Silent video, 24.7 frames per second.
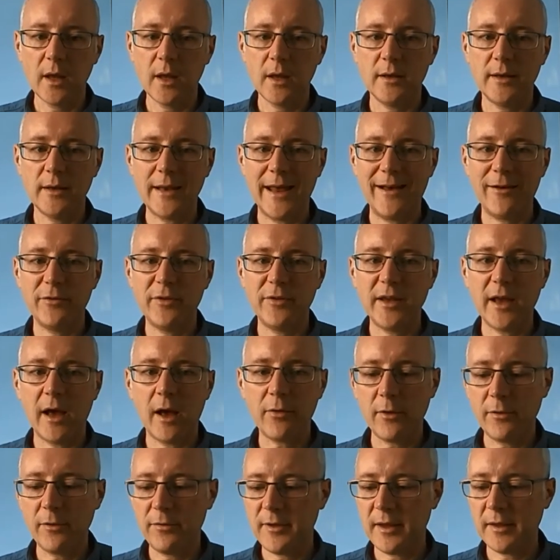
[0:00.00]
Now, the
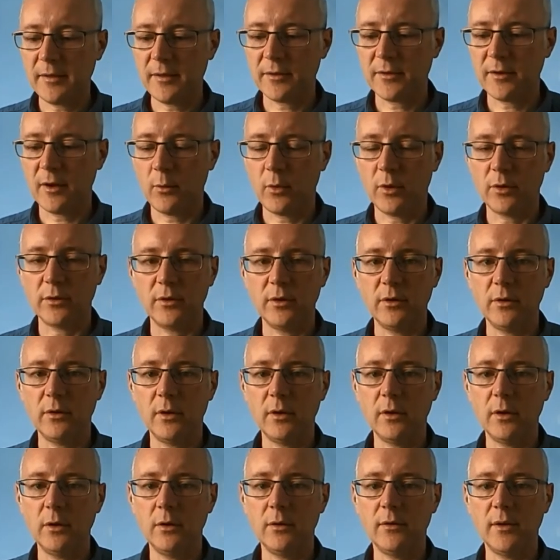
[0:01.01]
other thing that I want you to
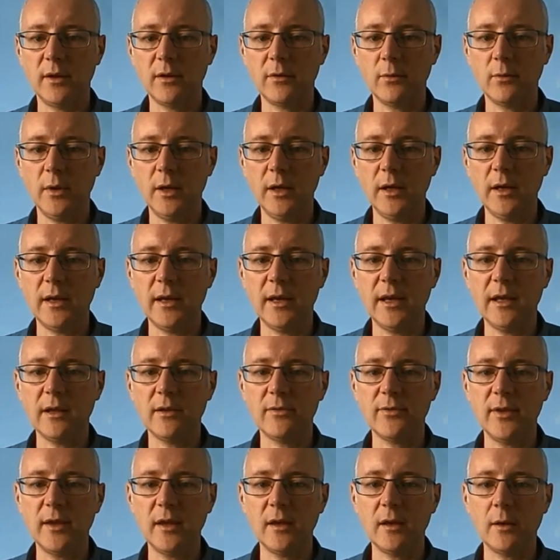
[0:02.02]
do this week is
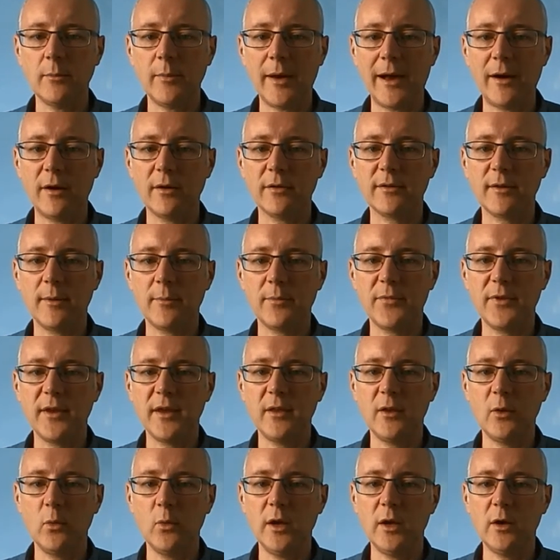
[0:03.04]
think about something
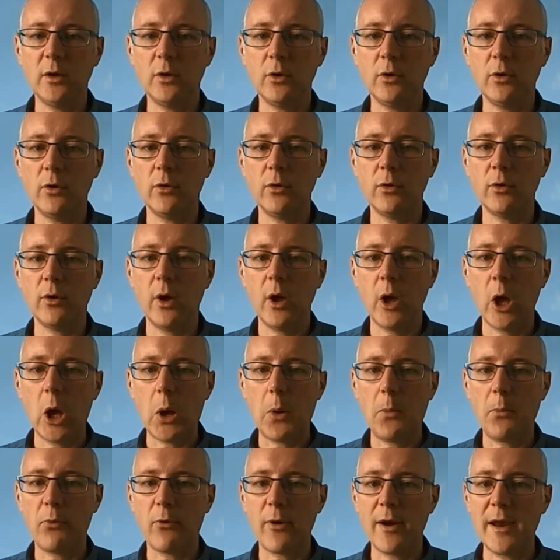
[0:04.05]
that we call
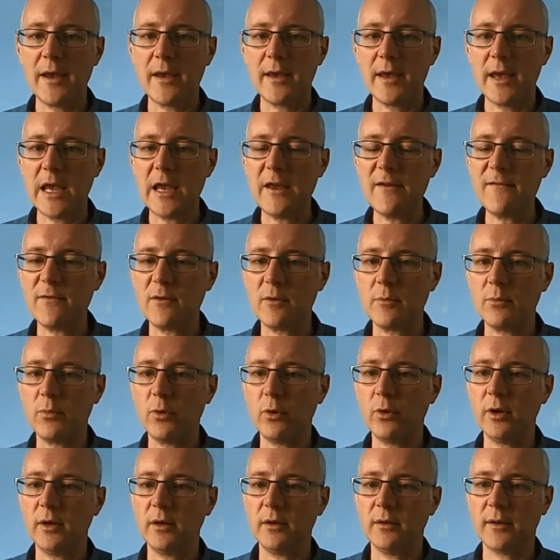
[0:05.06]
break-even
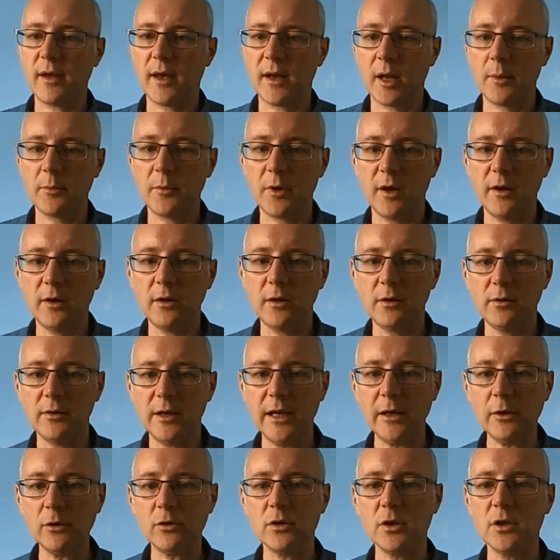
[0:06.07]
point, and I'm going to
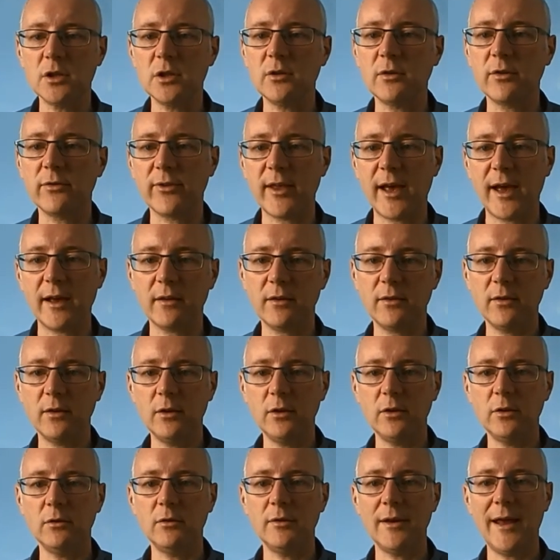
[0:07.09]
introduce that to
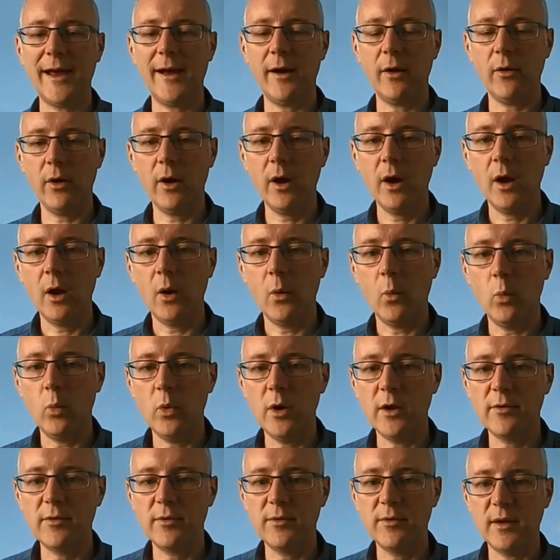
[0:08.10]
you now
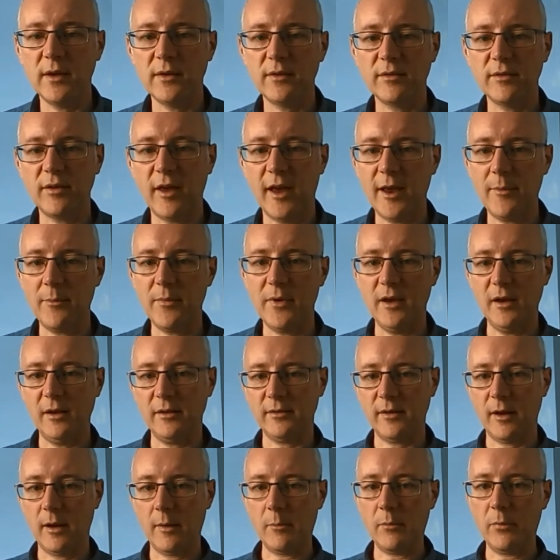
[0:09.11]
with this same
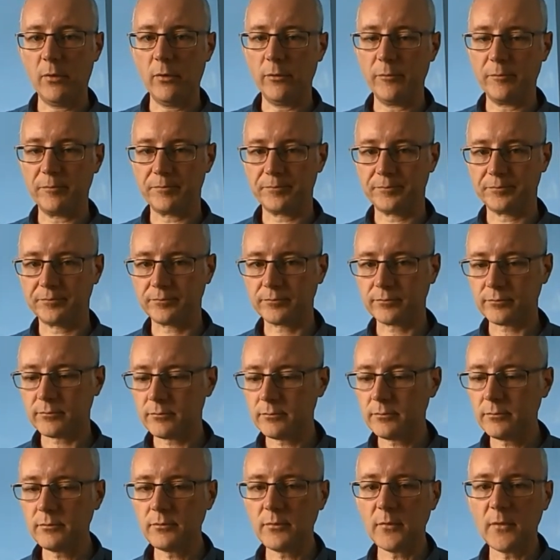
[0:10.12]
example.
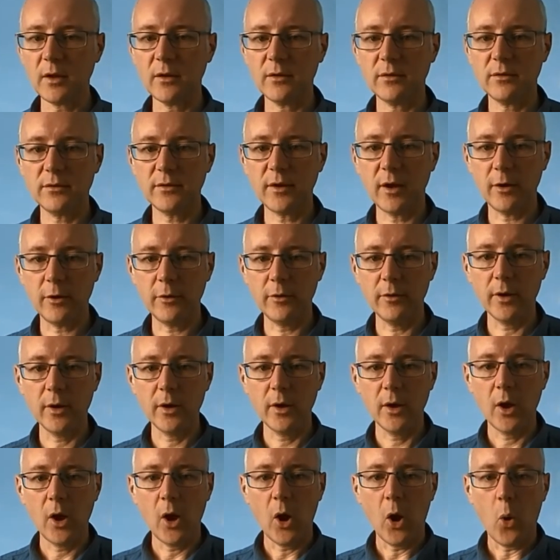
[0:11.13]
So
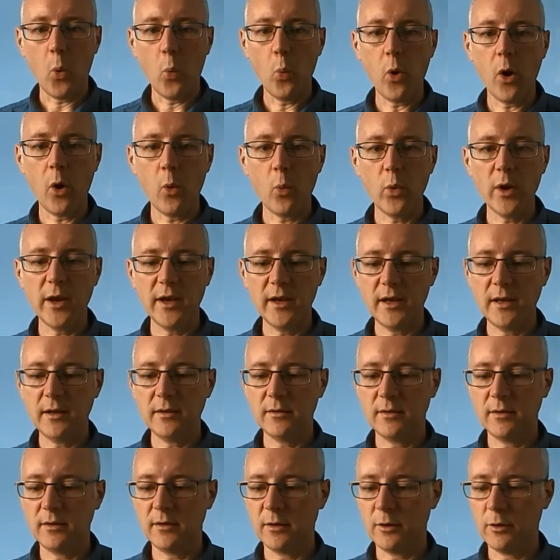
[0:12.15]
what we need
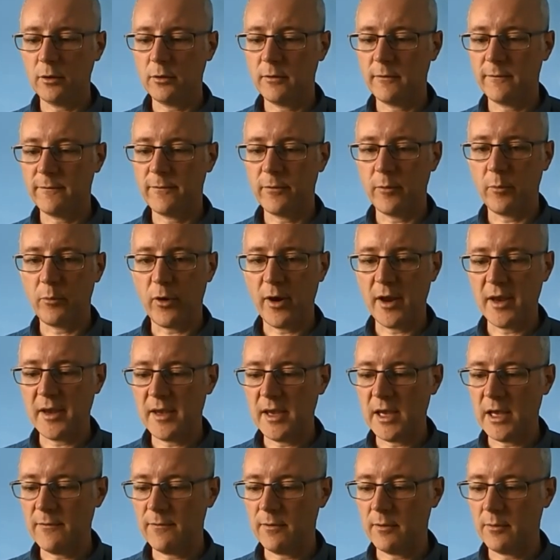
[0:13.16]
to do for
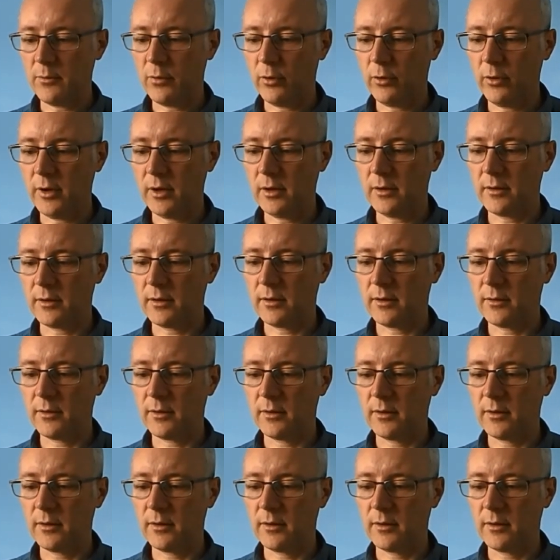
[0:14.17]
break-even point